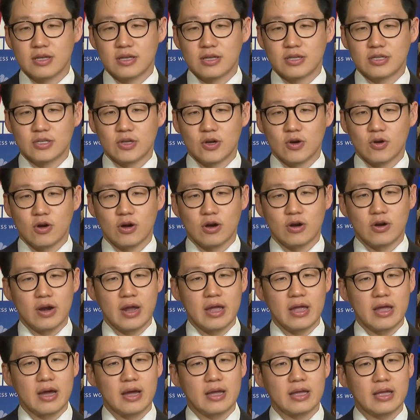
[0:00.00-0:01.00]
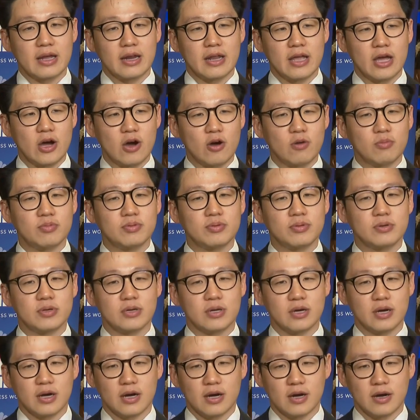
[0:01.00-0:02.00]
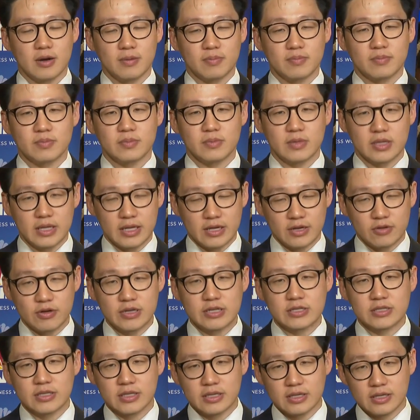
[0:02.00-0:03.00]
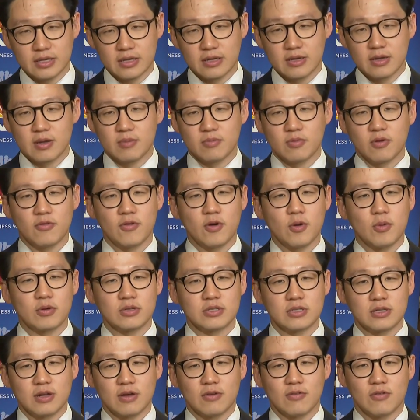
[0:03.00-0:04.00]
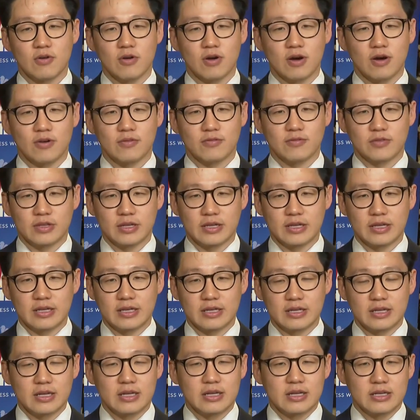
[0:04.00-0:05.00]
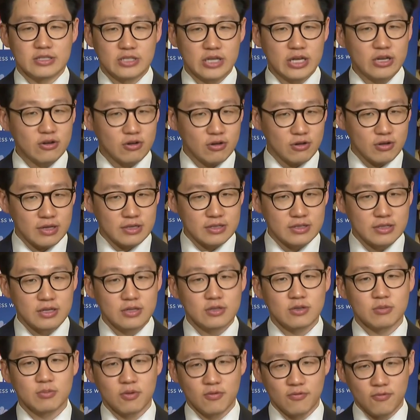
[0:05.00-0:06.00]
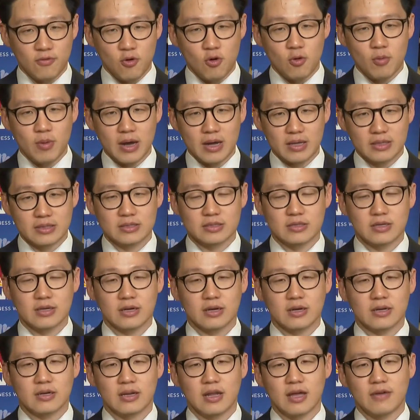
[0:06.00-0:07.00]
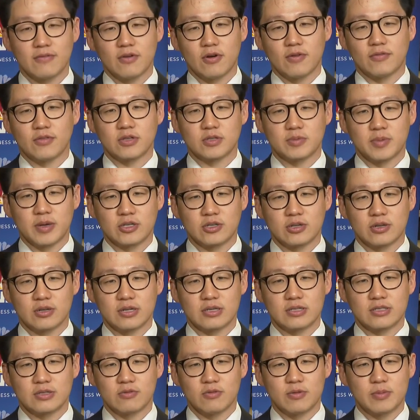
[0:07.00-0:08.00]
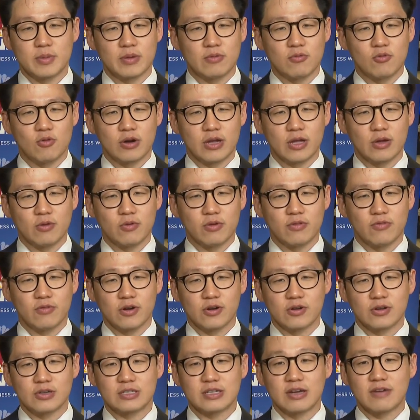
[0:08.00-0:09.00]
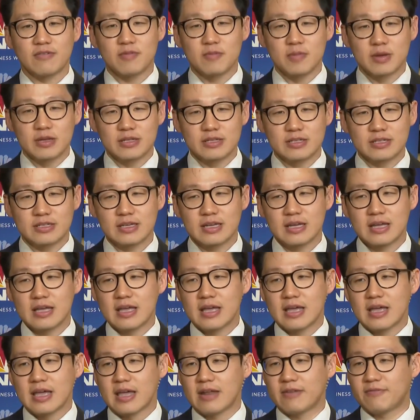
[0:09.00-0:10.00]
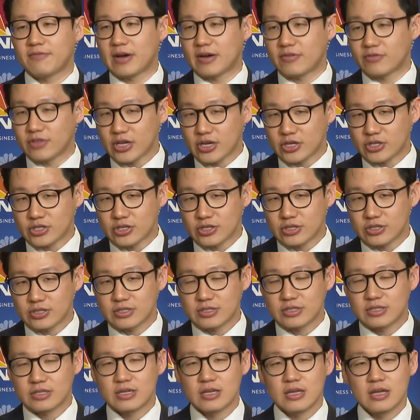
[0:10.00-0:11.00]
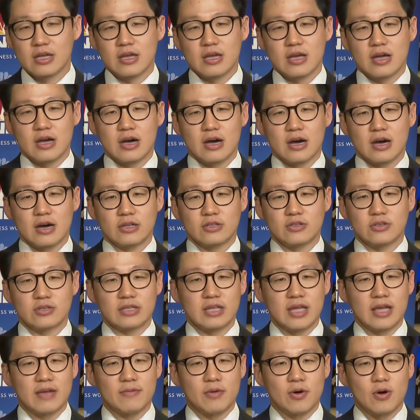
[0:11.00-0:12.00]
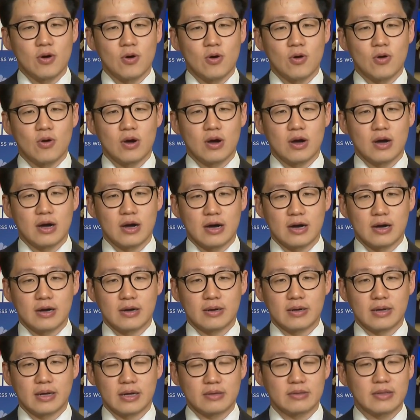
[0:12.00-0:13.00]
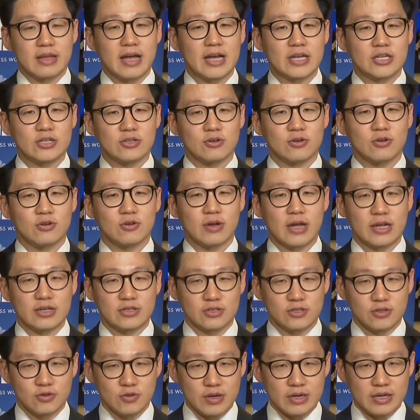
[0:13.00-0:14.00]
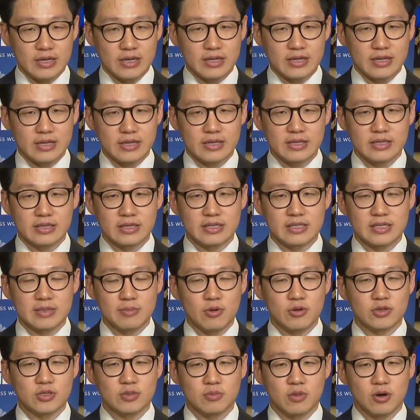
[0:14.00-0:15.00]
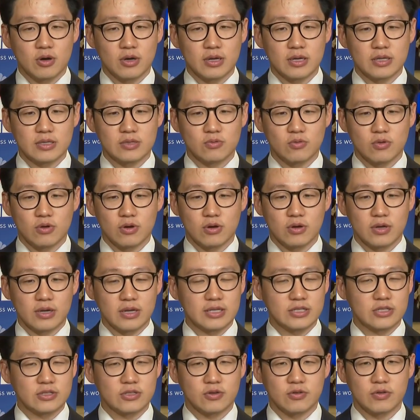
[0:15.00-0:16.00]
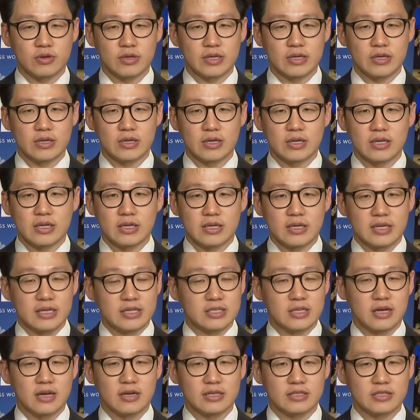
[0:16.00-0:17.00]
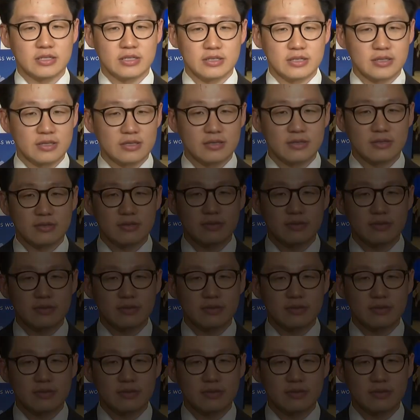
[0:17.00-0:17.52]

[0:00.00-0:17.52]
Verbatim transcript: So our AI can help um, increase the performance level of the generalist to perform at the level of the specialist. So we've been working with various governments and foundations uh, to enable uh, national cancer screening in these emerging markets where cancer screening is not existent.